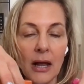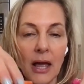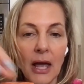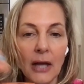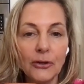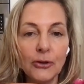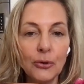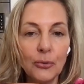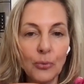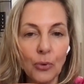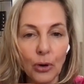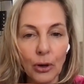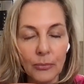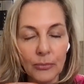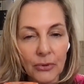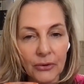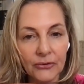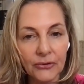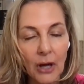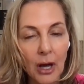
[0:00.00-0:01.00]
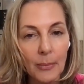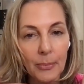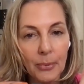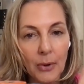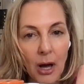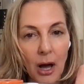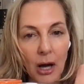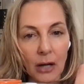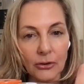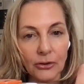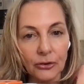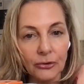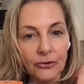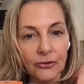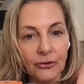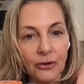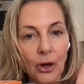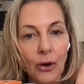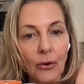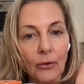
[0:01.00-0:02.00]
and you warm this up on your
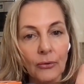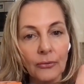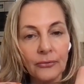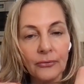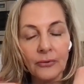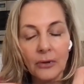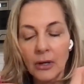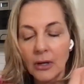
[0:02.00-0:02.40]
stove.